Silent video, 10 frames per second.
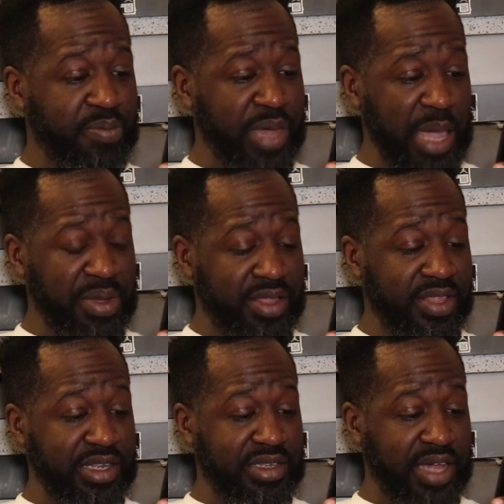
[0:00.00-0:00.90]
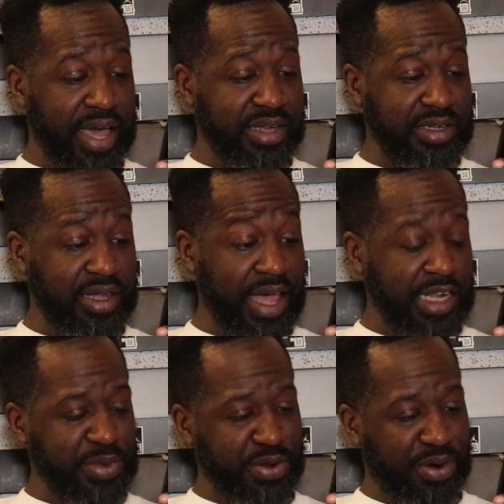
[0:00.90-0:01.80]
Baby, these techs,
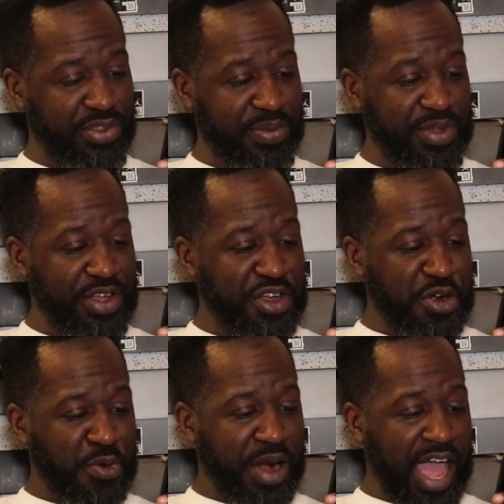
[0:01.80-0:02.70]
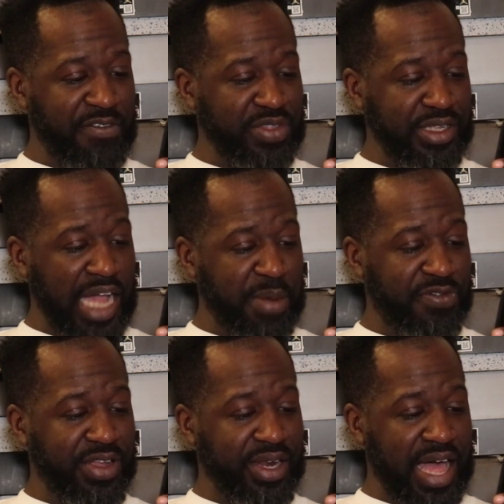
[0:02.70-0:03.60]
as we call them, were having the time
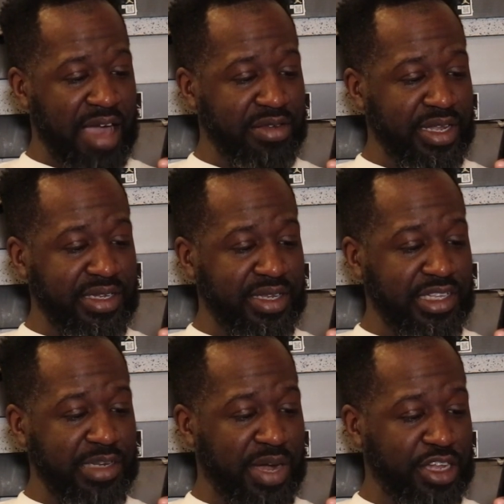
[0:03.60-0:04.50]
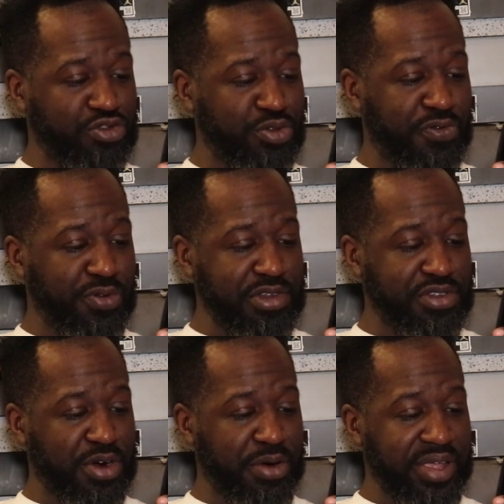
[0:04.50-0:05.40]
of their lives listening to my truthful
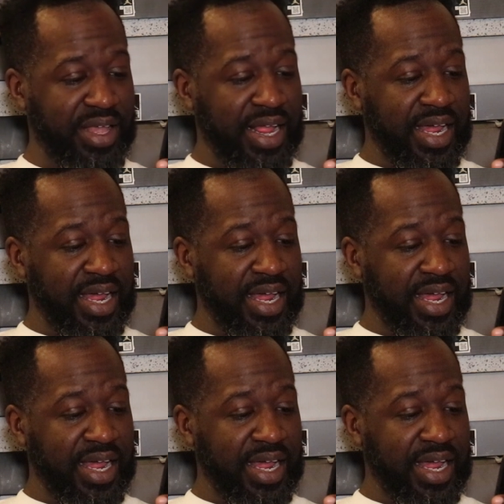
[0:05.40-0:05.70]
story.